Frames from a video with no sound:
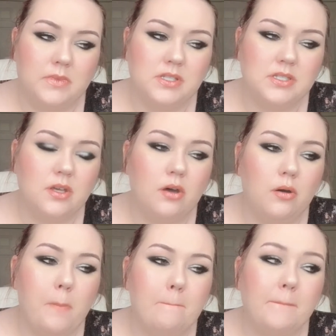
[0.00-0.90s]

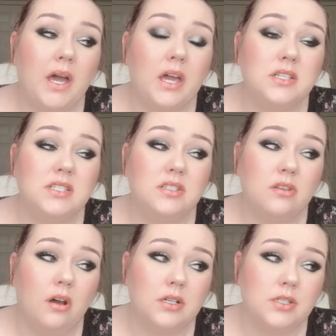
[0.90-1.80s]
So, I did
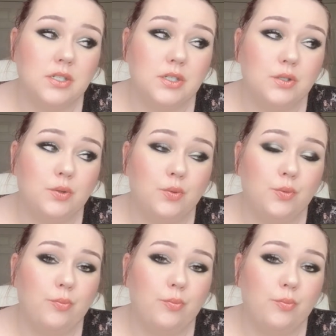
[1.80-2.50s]
talk to